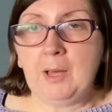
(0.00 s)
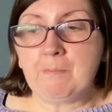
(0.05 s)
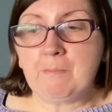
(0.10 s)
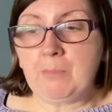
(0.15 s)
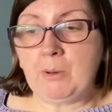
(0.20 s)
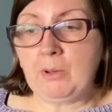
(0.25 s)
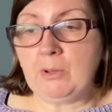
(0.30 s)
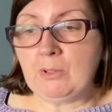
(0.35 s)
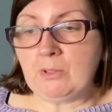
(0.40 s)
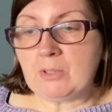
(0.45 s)

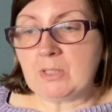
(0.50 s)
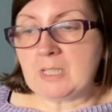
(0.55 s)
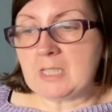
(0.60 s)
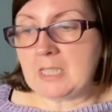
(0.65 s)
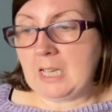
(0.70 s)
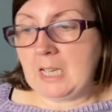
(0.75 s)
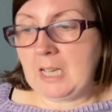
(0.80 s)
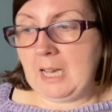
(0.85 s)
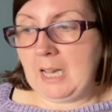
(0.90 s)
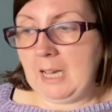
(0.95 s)
but
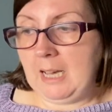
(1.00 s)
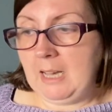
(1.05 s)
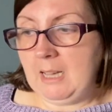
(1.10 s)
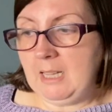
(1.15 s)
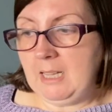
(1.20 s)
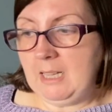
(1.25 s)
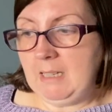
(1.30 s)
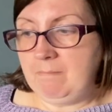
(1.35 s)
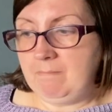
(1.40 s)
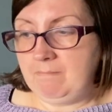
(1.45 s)

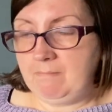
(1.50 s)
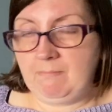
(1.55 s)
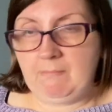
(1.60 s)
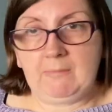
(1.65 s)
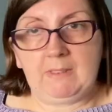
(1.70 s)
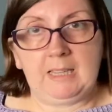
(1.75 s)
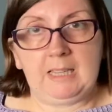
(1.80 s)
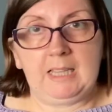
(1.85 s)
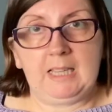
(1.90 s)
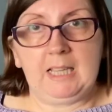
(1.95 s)

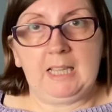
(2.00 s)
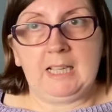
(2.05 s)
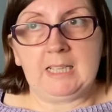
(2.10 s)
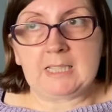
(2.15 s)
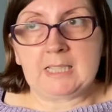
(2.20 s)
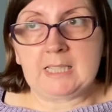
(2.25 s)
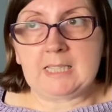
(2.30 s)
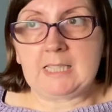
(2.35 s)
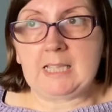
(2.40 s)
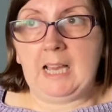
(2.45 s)
as
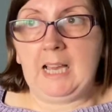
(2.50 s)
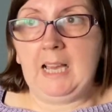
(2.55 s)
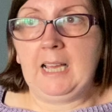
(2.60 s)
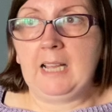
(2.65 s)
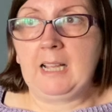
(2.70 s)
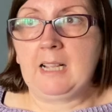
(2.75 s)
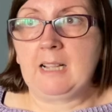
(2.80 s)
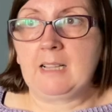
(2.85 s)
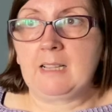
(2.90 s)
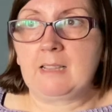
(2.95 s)
I
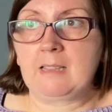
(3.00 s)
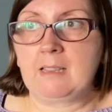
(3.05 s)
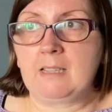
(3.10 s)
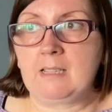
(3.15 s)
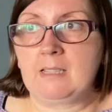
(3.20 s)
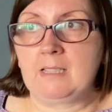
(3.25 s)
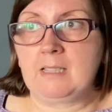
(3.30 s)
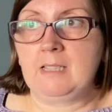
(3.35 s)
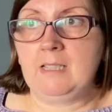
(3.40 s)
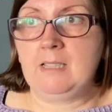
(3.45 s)
say,
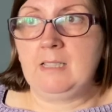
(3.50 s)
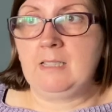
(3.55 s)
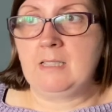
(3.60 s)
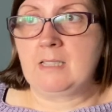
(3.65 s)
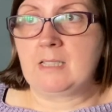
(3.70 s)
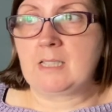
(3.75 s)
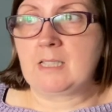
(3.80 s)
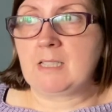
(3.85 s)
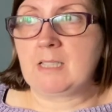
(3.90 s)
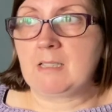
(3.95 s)
this
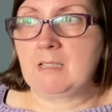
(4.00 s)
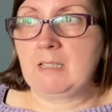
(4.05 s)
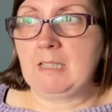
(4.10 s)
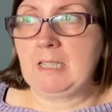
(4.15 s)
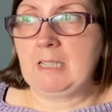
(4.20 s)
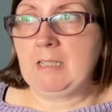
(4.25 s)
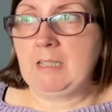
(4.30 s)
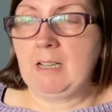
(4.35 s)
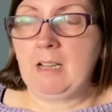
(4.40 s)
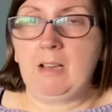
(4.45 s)
is
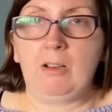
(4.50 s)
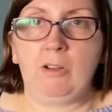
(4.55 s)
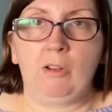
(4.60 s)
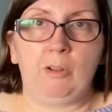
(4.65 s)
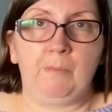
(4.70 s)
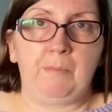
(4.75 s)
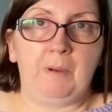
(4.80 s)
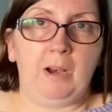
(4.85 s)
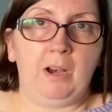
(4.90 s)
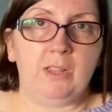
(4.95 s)
all
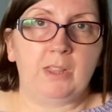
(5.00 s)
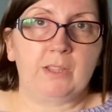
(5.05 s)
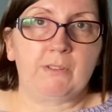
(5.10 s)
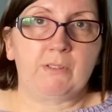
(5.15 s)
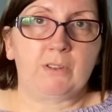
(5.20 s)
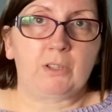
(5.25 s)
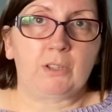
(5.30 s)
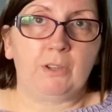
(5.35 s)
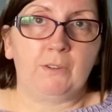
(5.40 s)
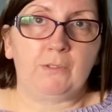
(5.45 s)
part of the
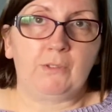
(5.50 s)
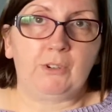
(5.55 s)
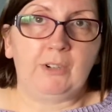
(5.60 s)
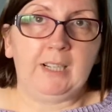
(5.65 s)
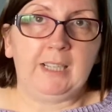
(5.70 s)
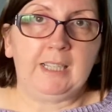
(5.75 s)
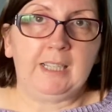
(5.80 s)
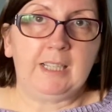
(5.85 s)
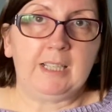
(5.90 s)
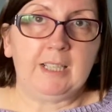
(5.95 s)

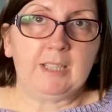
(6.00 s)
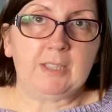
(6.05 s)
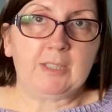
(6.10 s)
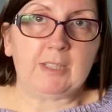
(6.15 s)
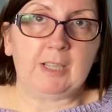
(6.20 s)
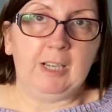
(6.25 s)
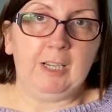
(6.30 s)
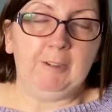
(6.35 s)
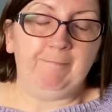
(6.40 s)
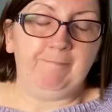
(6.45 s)
recovery.
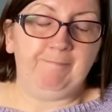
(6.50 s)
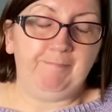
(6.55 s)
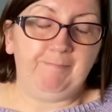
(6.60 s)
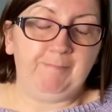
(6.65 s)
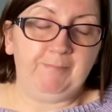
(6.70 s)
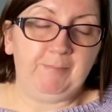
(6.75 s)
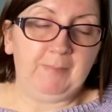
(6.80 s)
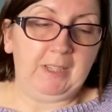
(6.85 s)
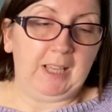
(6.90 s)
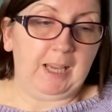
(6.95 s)
So
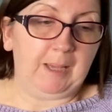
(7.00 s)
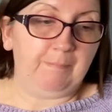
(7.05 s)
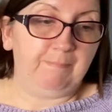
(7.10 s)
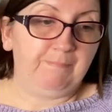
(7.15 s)
yeah.